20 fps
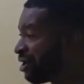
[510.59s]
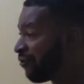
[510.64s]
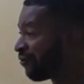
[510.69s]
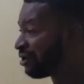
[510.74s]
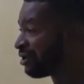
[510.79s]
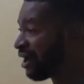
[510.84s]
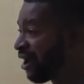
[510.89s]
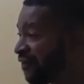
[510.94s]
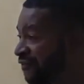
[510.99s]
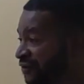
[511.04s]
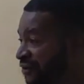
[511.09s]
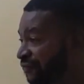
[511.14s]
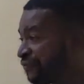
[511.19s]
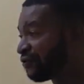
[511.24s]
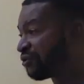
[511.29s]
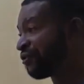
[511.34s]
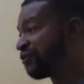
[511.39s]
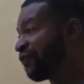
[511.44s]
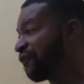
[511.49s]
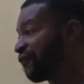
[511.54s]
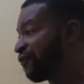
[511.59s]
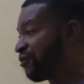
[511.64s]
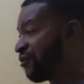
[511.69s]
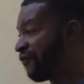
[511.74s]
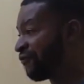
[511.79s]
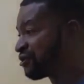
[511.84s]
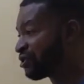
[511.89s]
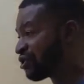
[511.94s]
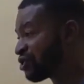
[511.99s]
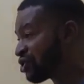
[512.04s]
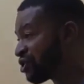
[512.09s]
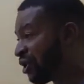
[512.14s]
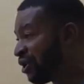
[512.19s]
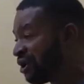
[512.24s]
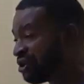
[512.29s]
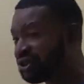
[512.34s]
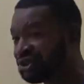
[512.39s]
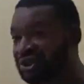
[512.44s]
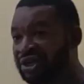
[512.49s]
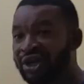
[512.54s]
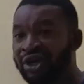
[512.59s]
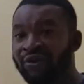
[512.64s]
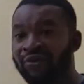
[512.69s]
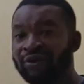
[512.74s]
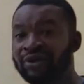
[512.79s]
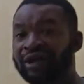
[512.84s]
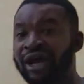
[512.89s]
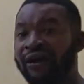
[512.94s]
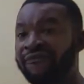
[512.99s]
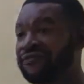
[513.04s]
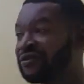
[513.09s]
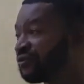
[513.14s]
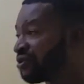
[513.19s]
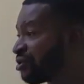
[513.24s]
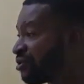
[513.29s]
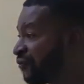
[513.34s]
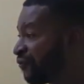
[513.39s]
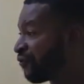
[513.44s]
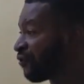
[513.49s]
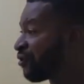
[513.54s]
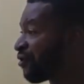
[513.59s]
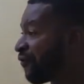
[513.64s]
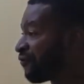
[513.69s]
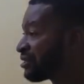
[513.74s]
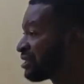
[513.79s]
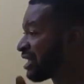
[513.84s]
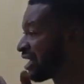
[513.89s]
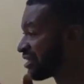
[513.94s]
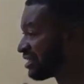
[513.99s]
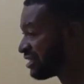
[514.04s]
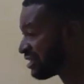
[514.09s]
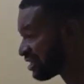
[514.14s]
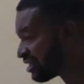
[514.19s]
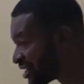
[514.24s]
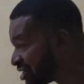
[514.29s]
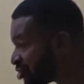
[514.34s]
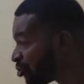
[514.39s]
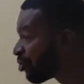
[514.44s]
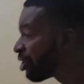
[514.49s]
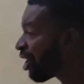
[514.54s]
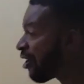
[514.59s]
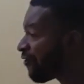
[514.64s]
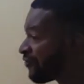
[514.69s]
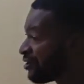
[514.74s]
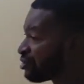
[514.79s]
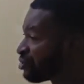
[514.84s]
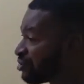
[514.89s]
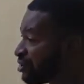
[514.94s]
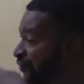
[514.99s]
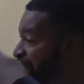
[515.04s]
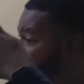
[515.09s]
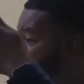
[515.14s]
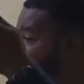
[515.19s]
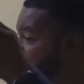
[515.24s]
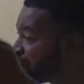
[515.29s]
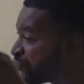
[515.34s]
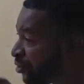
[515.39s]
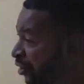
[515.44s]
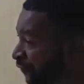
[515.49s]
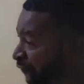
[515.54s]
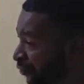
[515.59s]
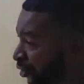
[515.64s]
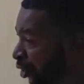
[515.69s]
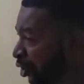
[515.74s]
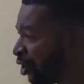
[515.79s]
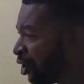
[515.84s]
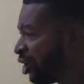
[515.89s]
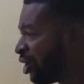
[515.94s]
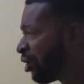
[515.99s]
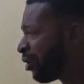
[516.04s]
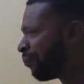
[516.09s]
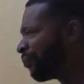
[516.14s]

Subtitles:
We delve into the field of sociology. We delve into the field of statistics. We delve into the field of law.